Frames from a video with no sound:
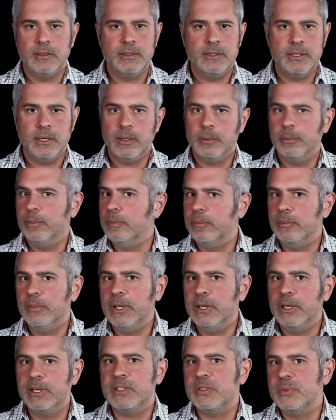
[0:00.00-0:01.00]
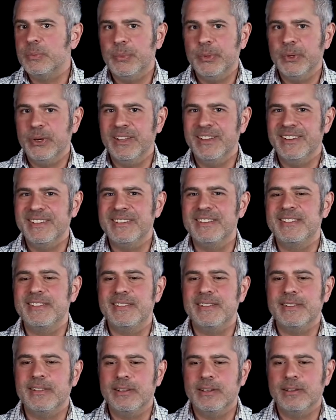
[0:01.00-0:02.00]
dumb,
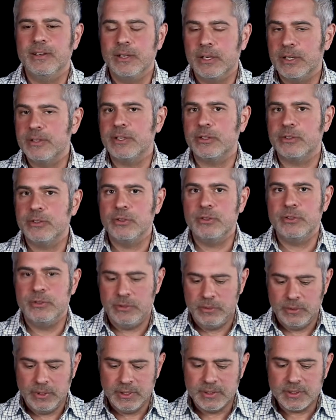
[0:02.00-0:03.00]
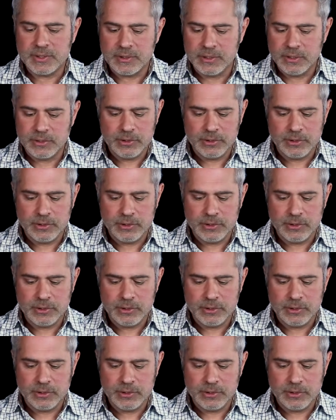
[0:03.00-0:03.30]
inexperienced architecture students.